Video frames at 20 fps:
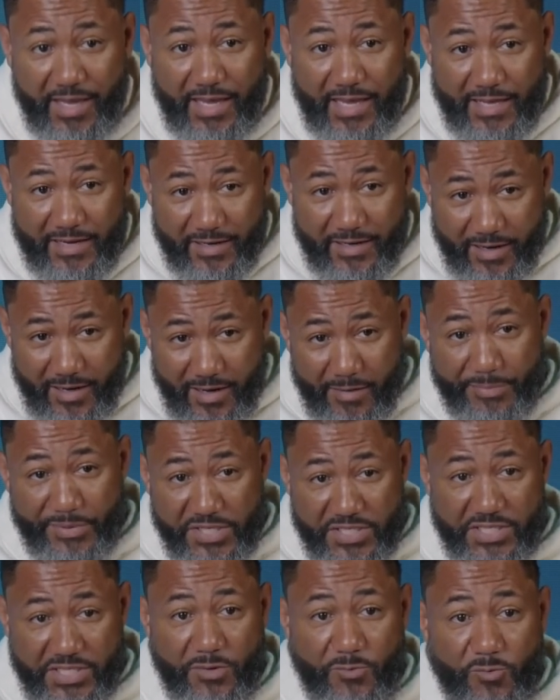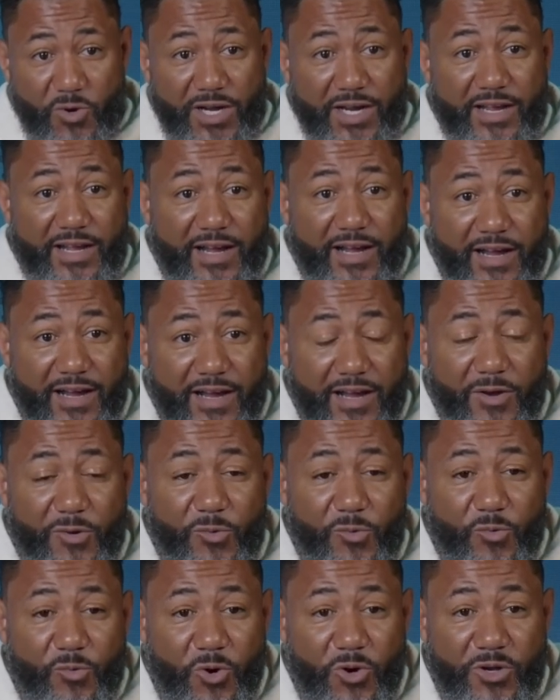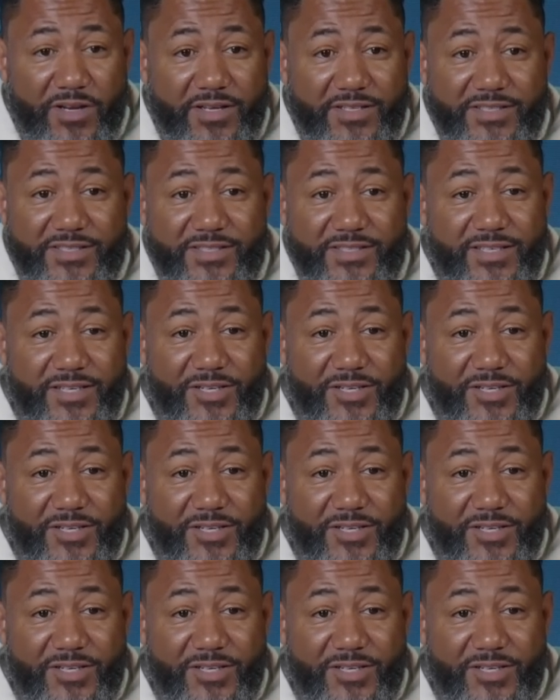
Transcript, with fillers: in accomplishing what God wants us to